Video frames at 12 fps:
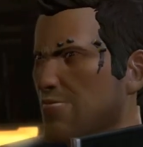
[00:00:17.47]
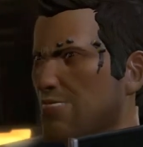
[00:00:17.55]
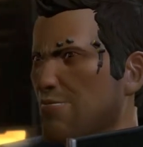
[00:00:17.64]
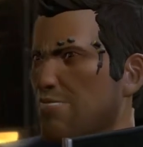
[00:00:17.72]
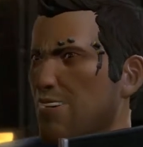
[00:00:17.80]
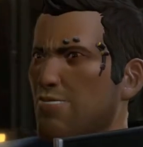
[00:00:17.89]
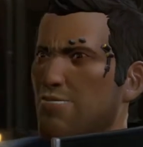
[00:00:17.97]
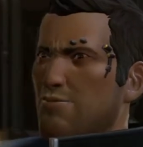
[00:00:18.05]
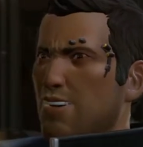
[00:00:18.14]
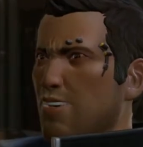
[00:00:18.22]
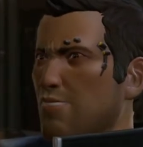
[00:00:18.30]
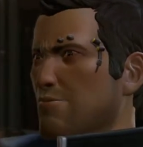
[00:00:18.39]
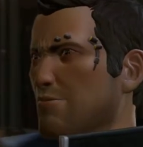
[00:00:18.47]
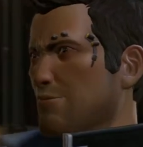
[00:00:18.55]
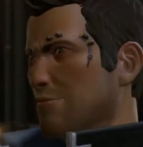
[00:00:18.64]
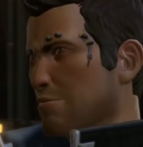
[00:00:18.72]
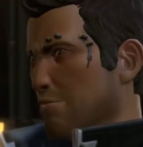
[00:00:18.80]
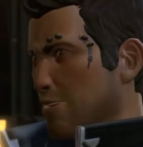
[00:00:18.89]
Here, check this out.
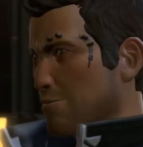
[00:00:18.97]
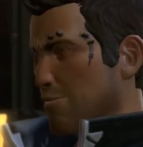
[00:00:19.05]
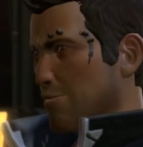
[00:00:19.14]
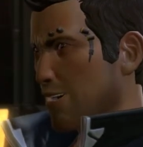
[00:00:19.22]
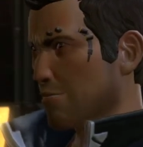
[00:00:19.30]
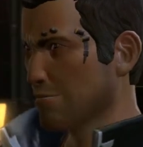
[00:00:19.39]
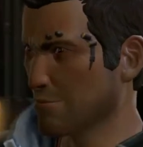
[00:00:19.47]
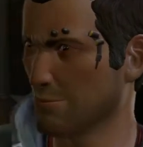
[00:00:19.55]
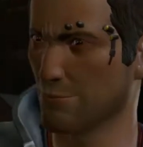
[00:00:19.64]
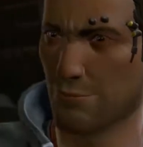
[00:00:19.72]
Just recorded.